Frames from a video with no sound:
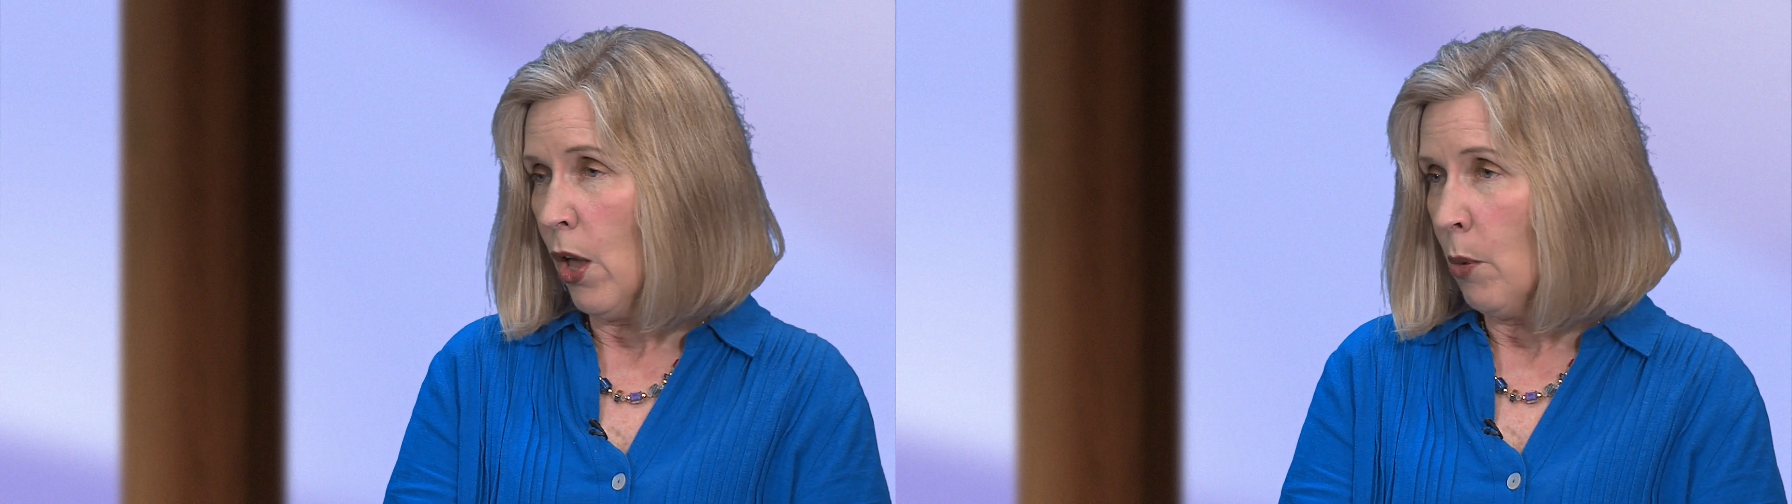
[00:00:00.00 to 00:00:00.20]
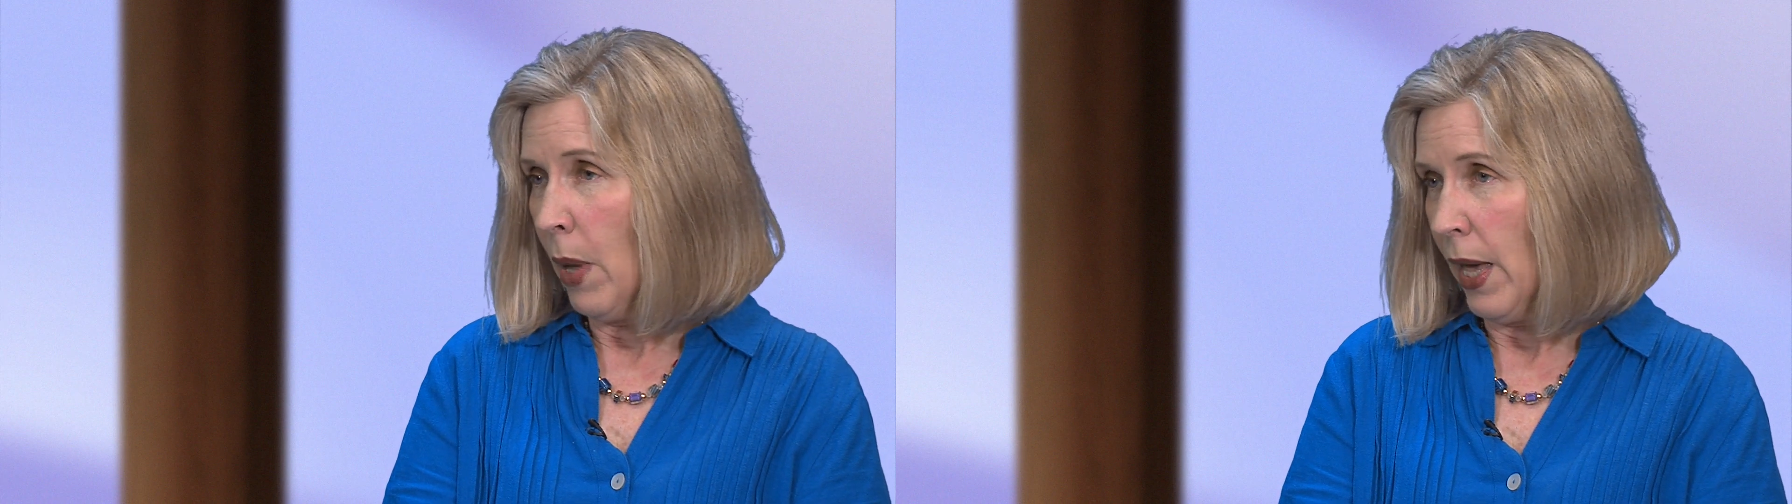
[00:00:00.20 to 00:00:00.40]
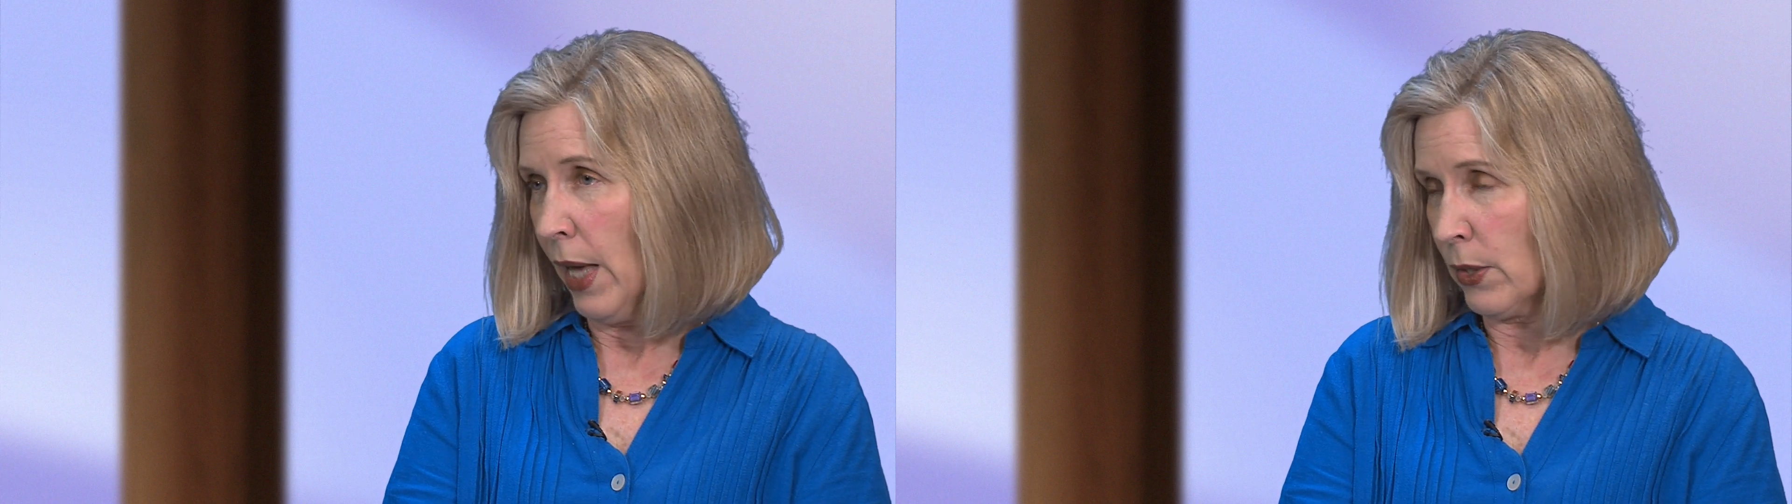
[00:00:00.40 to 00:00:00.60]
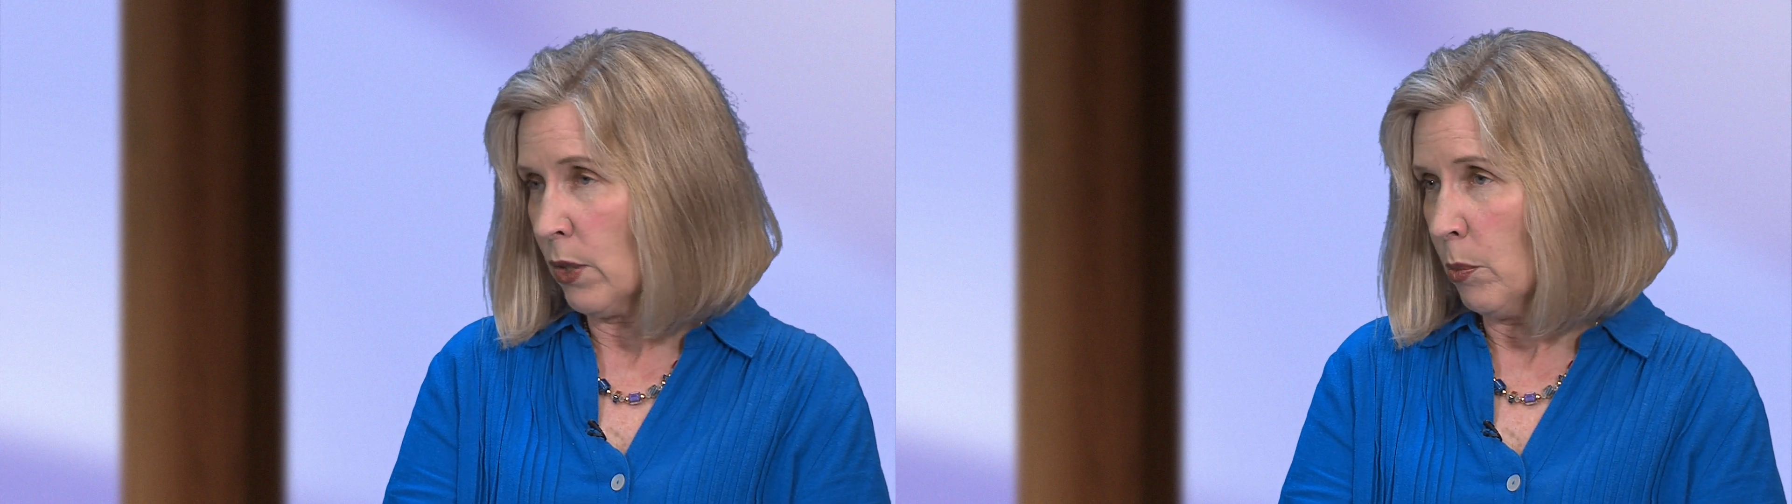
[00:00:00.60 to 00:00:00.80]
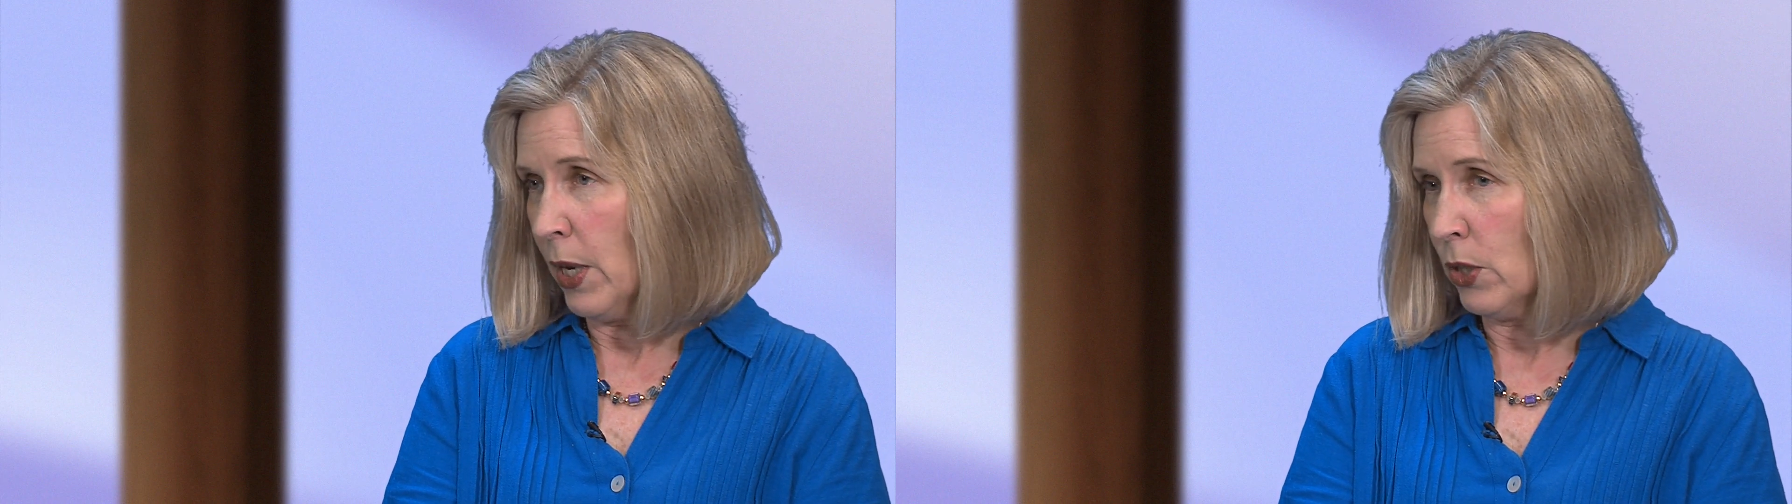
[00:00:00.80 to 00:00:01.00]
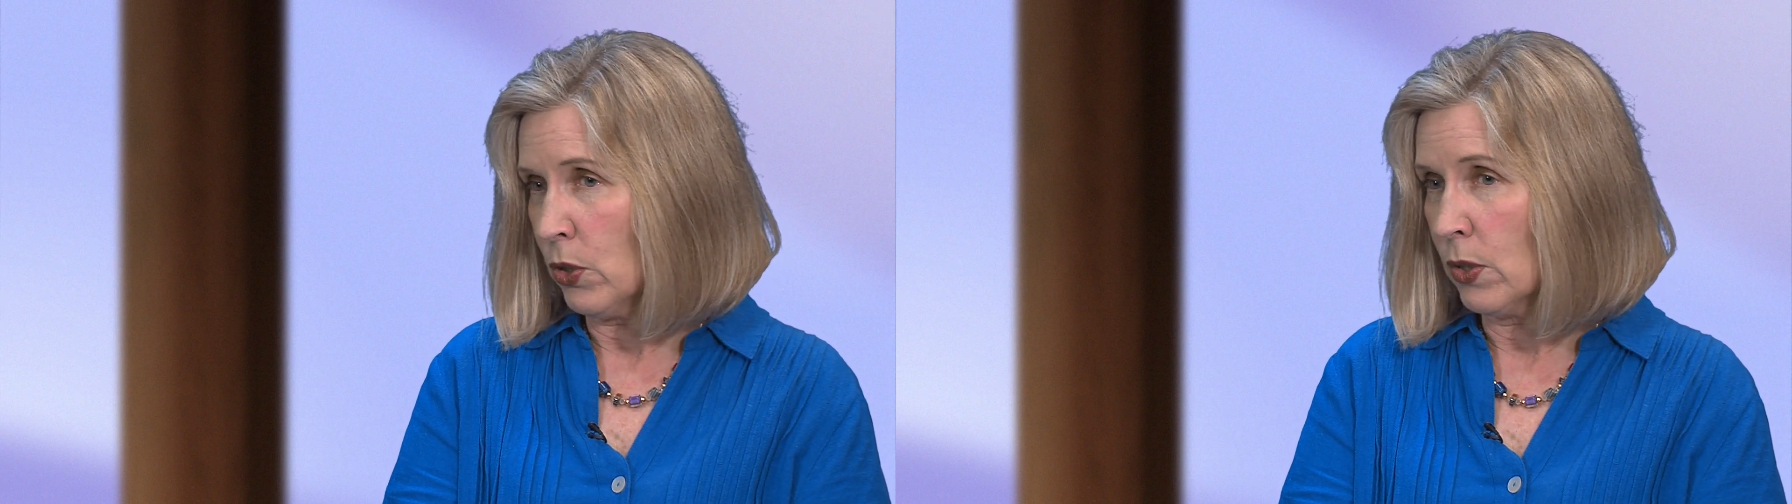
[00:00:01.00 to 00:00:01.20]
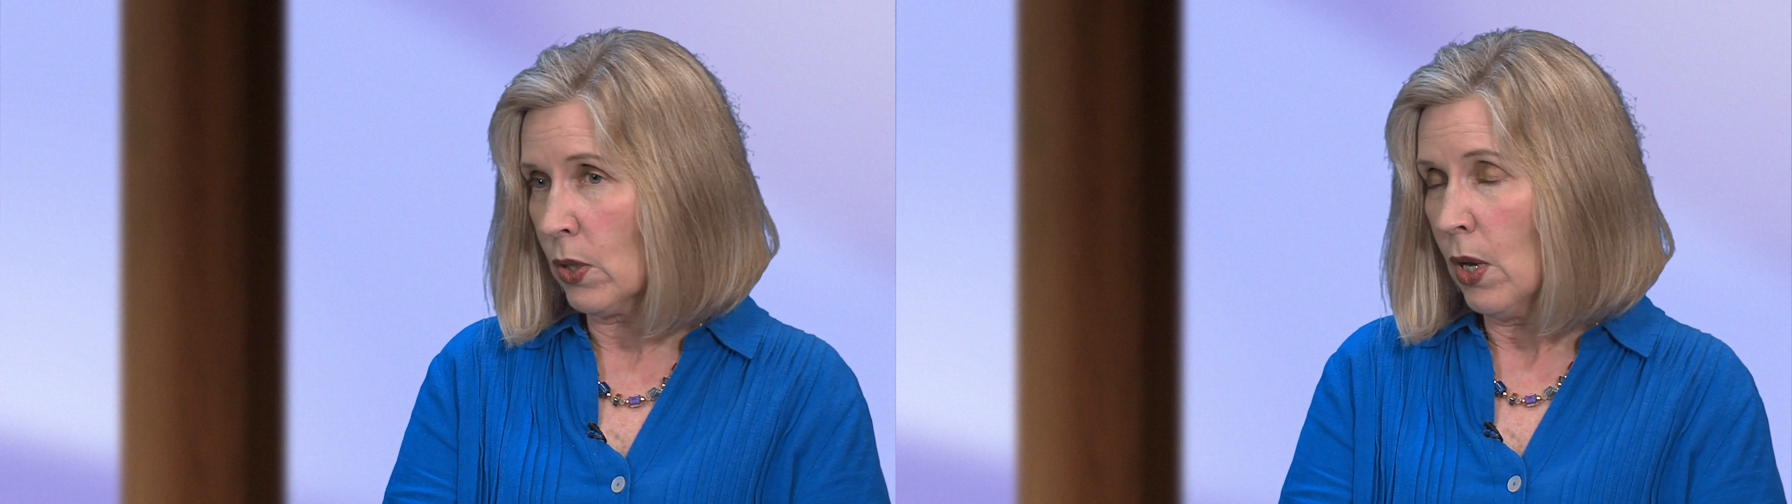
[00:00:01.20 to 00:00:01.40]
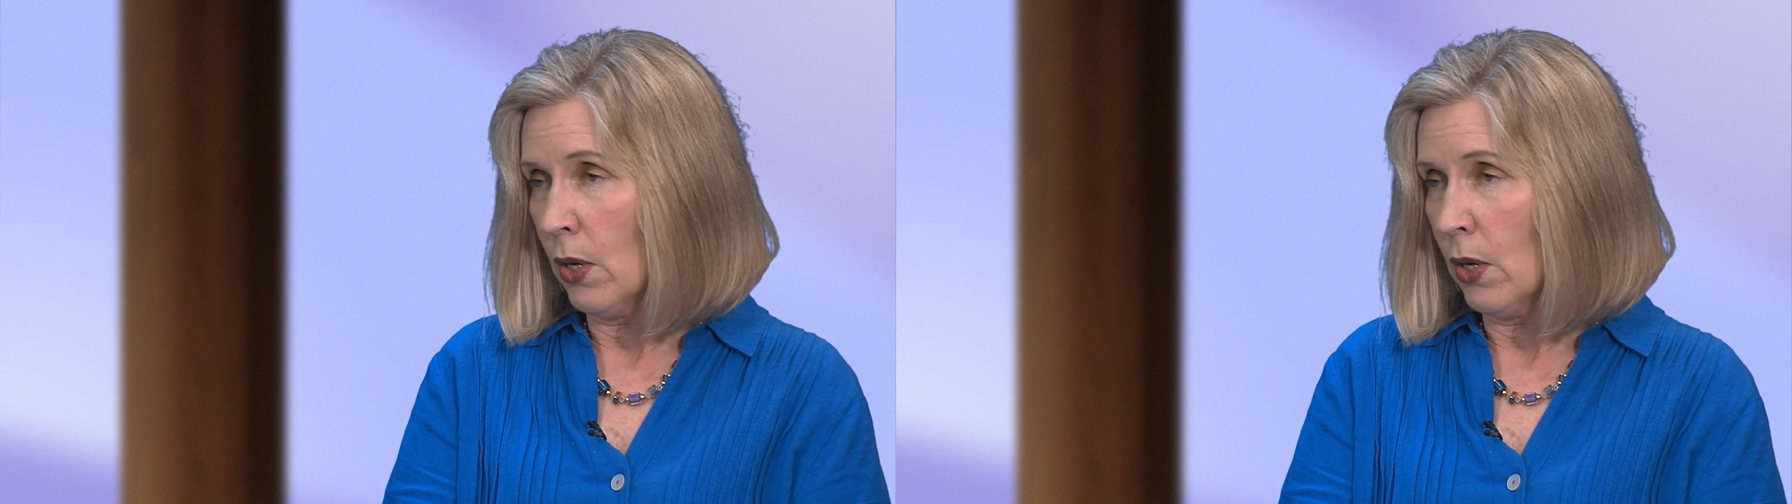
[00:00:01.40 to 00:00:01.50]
by asking patients